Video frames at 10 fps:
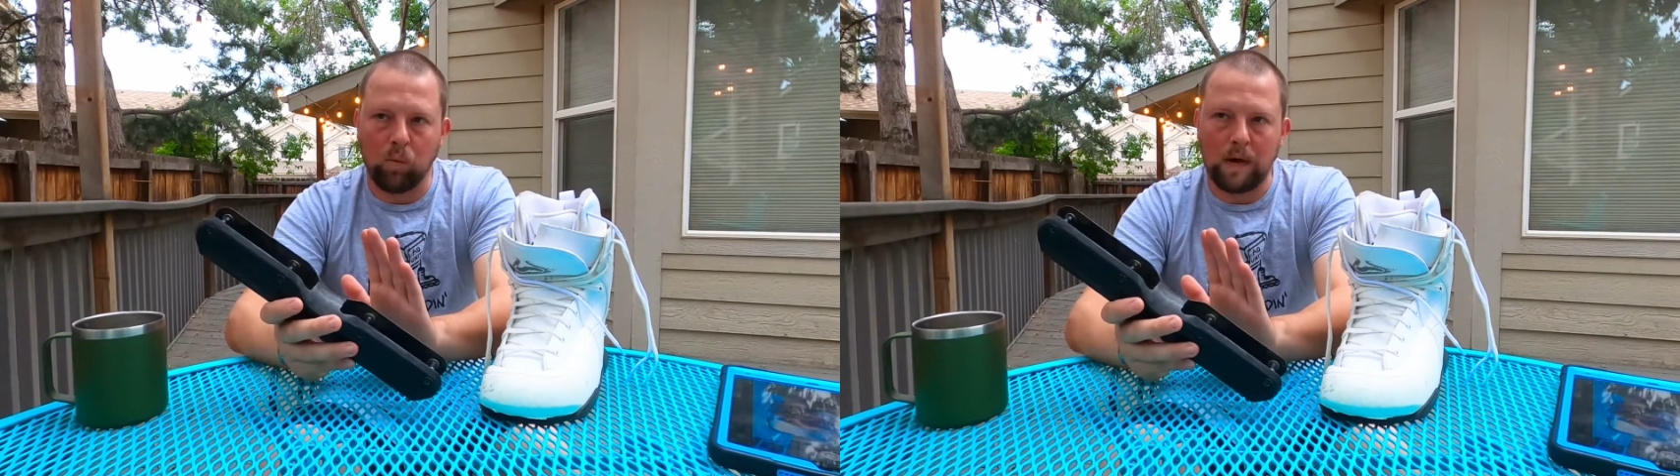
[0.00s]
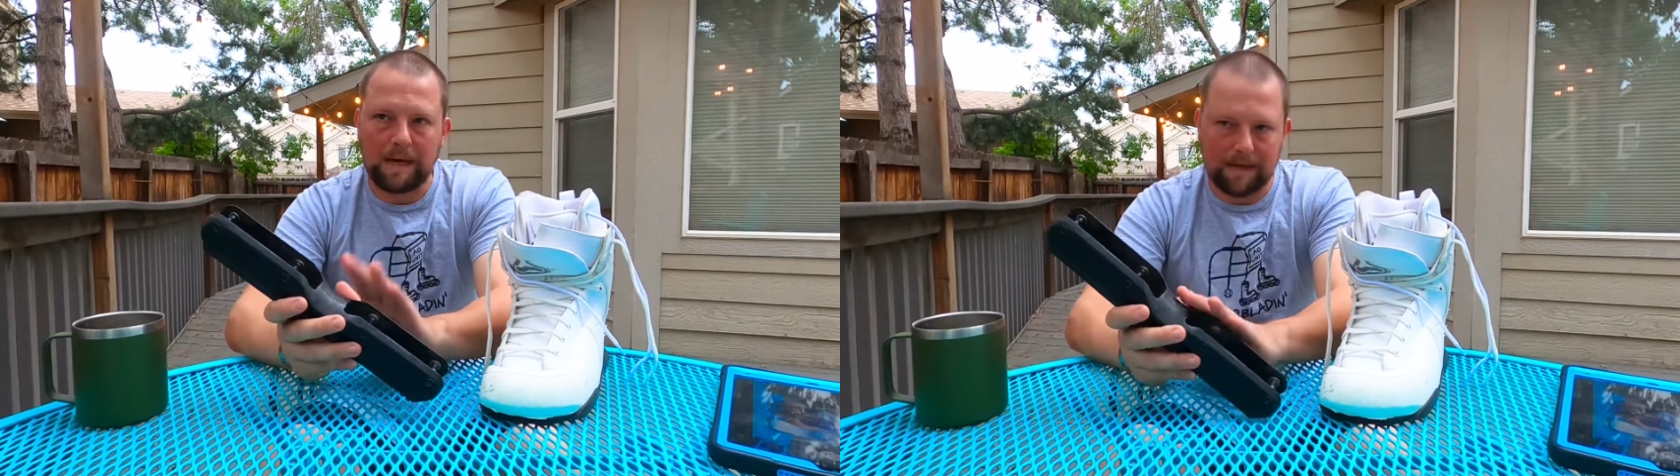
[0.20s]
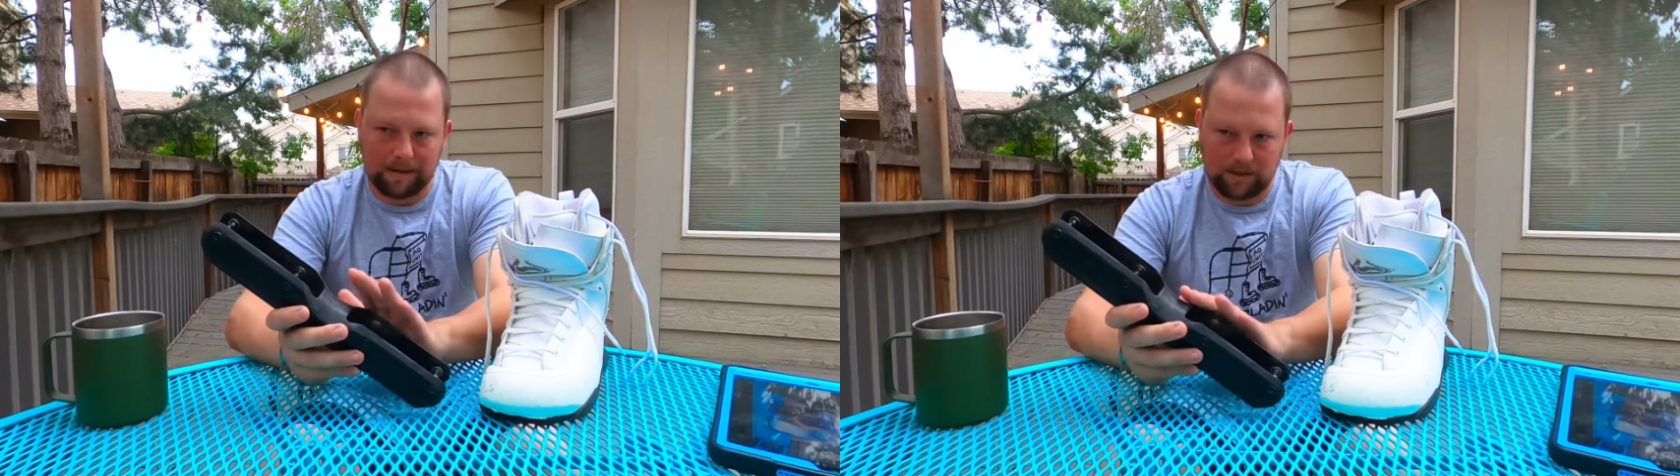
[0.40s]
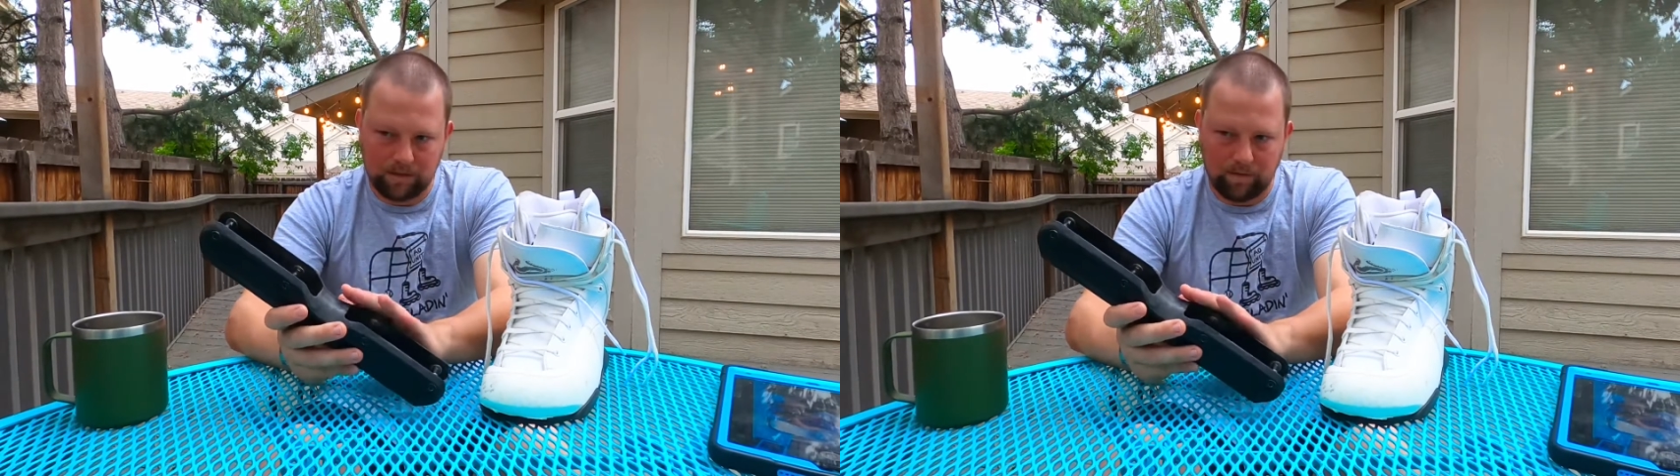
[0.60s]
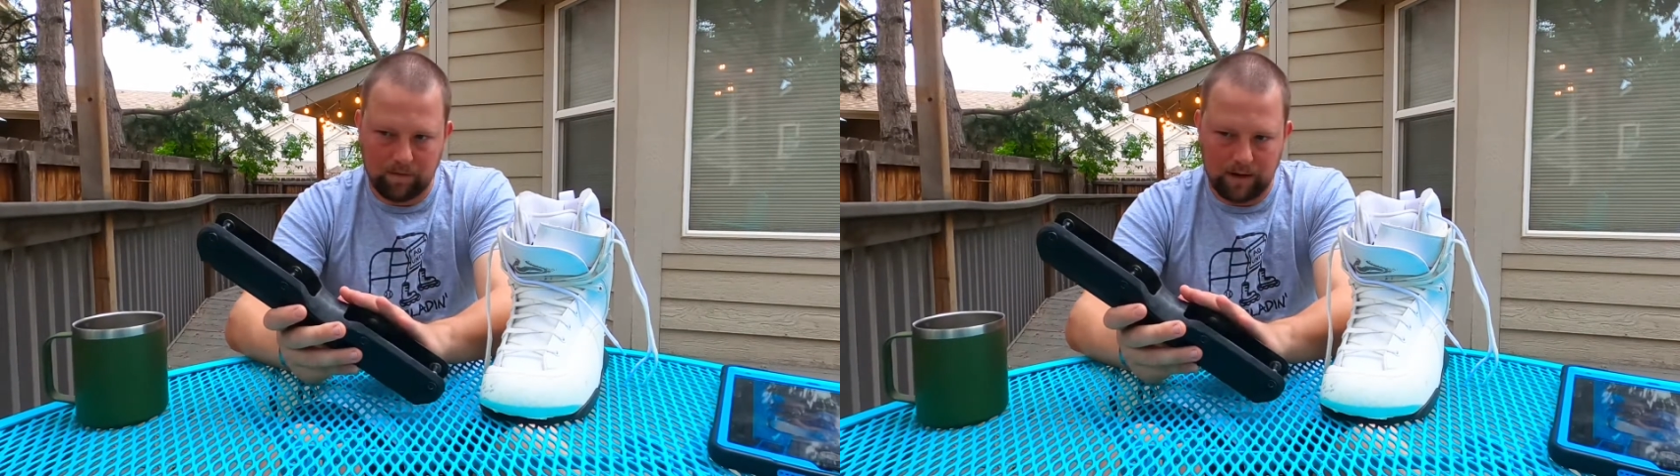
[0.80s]
weakest
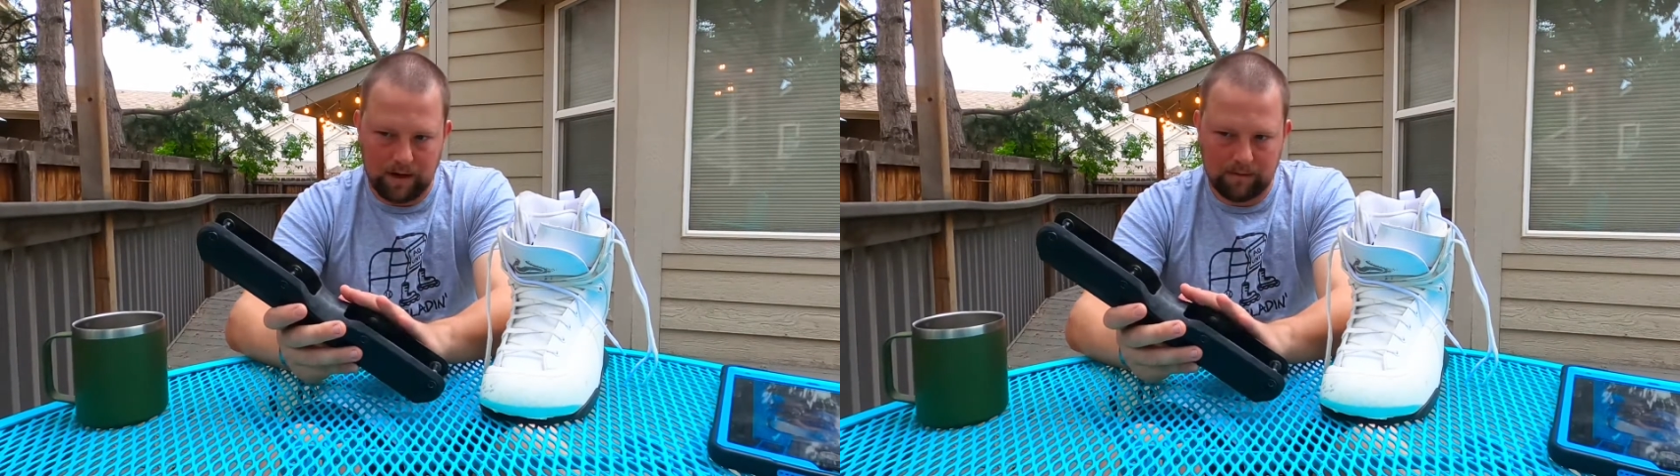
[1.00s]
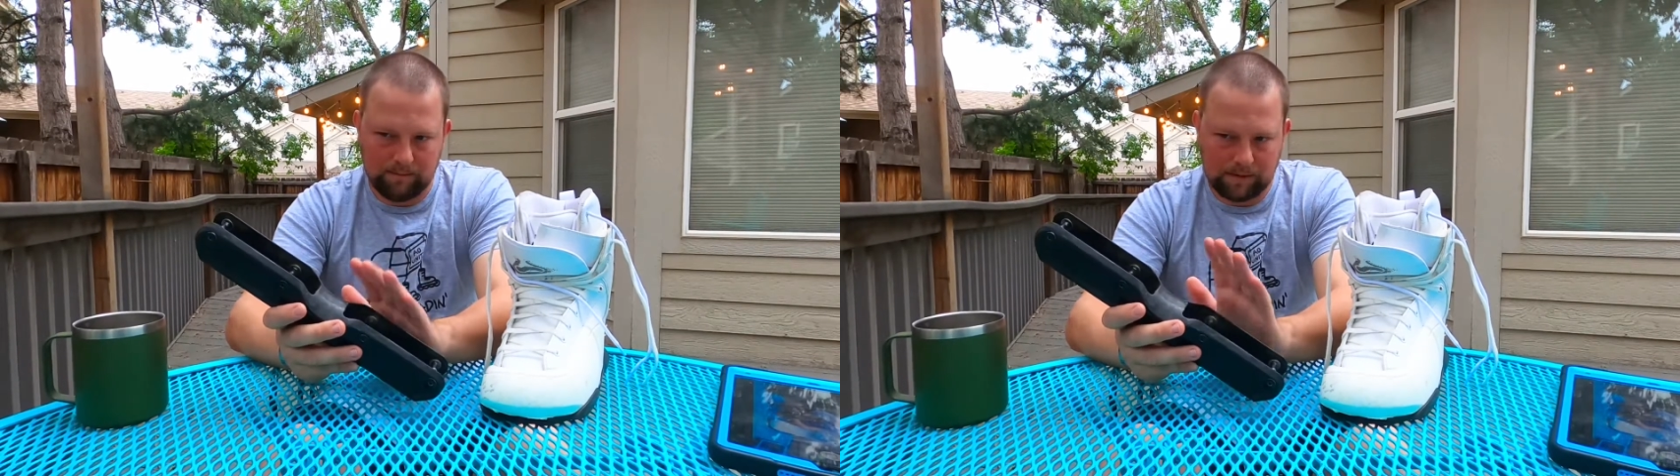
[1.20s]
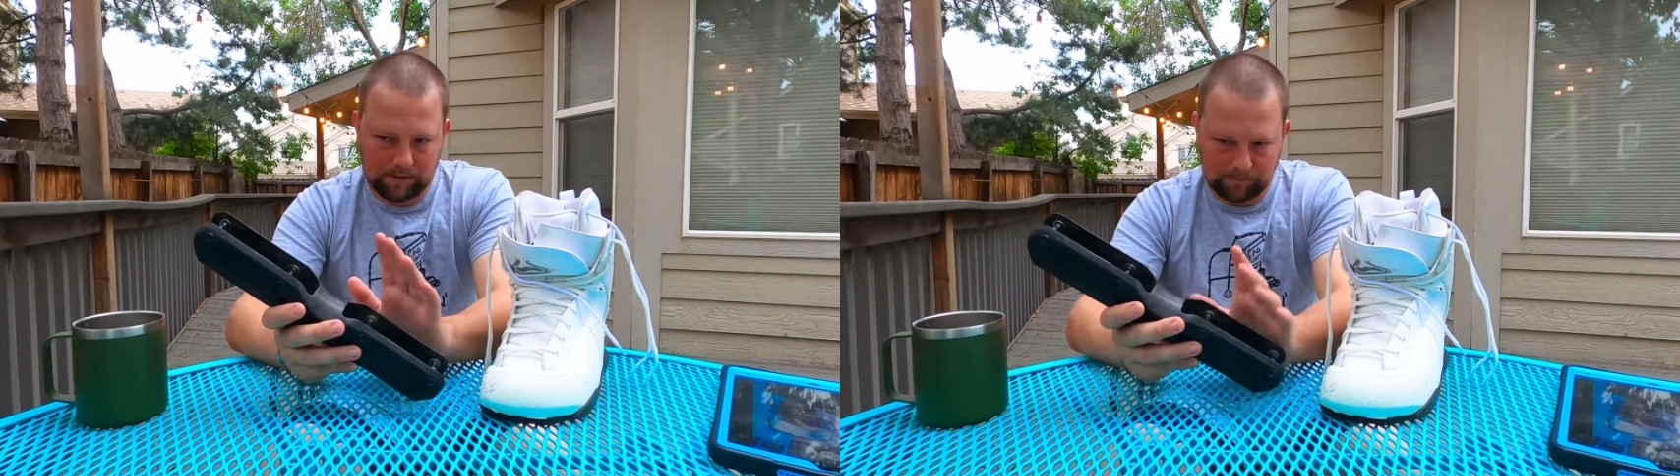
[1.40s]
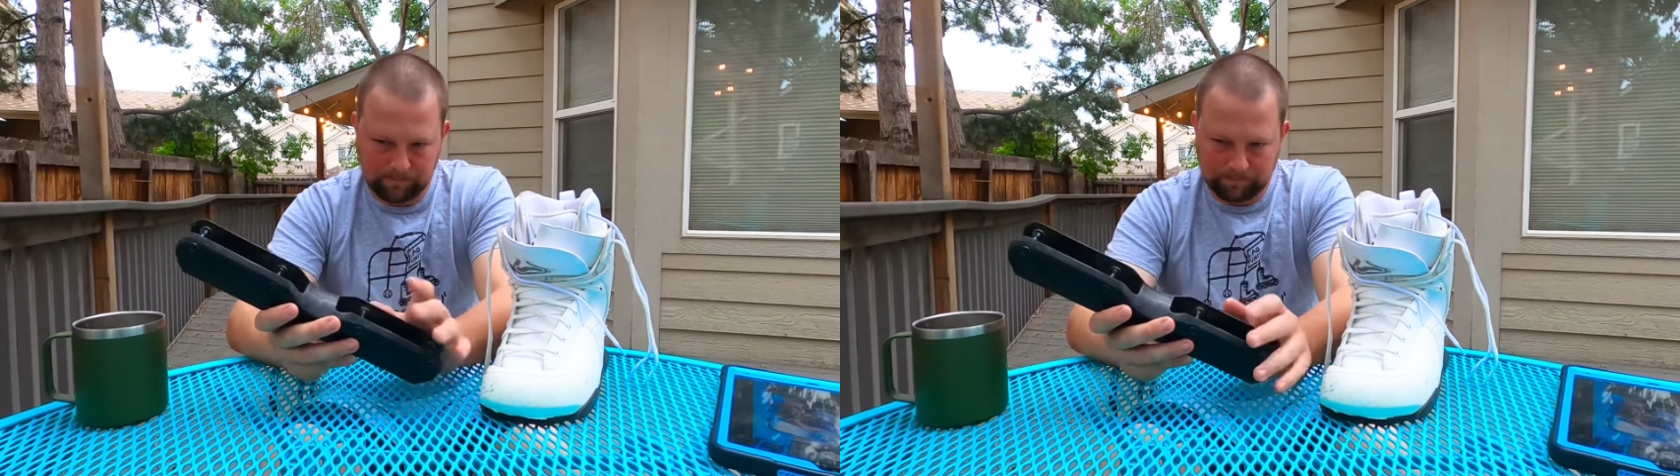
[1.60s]
frames.